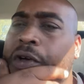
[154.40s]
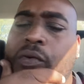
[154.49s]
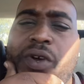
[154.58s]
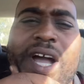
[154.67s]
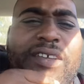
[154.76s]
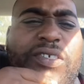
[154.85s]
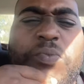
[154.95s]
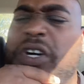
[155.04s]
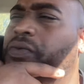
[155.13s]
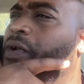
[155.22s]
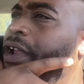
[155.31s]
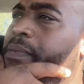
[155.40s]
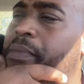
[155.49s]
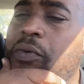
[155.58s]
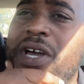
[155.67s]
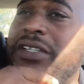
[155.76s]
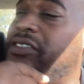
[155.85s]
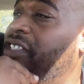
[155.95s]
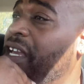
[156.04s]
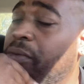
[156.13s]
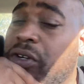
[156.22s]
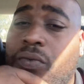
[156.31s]
We got some good running backs. We got a
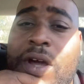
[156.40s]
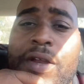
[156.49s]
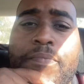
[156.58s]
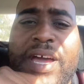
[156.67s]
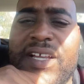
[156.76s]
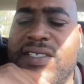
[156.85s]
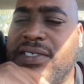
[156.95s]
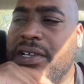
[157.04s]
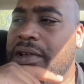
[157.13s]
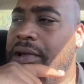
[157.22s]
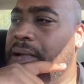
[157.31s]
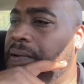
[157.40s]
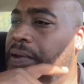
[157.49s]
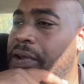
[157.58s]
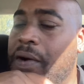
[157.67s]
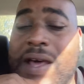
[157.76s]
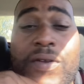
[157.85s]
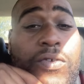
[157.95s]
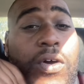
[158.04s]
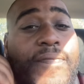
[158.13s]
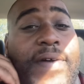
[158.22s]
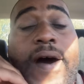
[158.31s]
stable of running backs. You know, I don't know
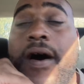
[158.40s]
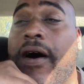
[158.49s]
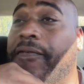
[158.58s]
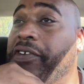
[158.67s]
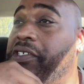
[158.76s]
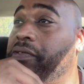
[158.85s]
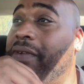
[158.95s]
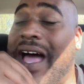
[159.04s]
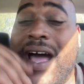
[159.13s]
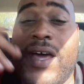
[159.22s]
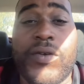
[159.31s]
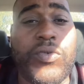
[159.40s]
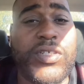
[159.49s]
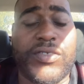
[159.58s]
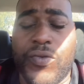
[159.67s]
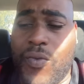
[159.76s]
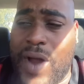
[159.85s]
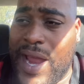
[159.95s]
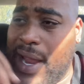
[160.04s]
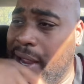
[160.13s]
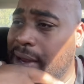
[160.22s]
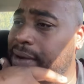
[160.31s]
if our offensive line was the
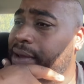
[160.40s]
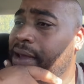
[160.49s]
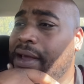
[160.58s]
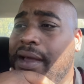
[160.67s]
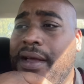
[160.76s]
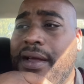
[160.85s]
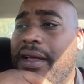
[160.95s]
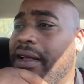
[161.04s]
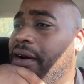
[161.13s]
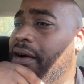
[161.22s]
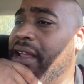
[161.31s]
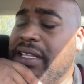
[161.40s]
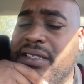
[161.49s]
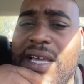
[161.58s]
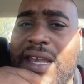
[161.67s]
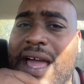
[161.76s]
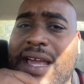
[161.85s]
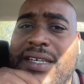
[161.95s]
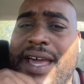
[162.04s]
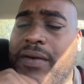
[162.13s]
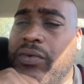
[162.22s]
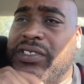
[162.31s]
rain or anything like
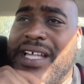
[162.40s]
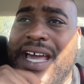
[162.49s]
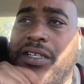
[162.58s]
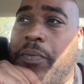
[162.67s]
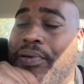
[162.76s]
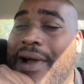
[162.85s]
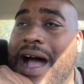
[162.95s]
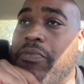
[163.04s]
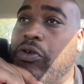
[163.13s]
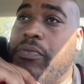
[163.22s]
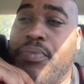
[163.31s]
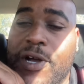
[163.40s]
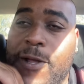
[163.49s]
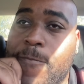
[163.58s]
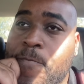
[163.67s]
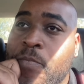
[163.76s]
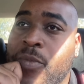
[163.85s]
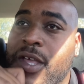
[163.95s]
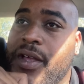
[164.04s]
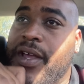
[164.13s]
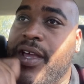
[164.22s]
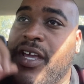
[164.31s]
that. Was that the problem? But
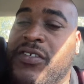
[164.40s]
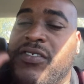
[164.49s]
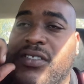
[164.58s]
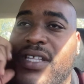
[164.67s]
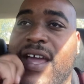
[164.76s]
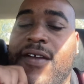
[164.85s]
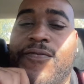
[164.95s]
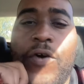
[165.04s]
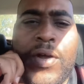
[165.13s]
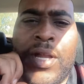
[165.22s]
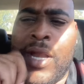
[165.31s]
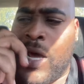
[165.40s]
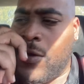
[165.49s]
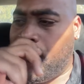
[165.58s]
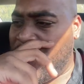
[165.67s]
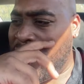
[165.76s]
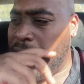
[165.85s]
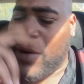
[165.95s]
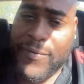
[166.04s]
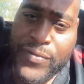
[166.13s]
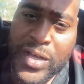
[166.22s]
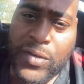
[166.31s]
here's the thing, 49er fan, my
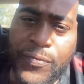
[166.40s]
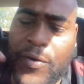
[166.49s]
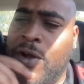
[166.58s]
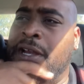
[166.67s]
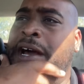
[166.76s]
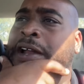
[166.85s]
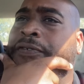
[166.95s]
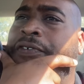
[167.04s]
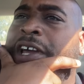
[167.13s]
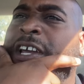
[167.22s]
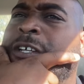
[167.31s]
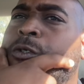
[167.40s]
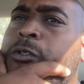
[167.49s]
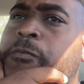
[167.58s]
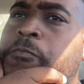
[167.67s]
fellow 49er fans.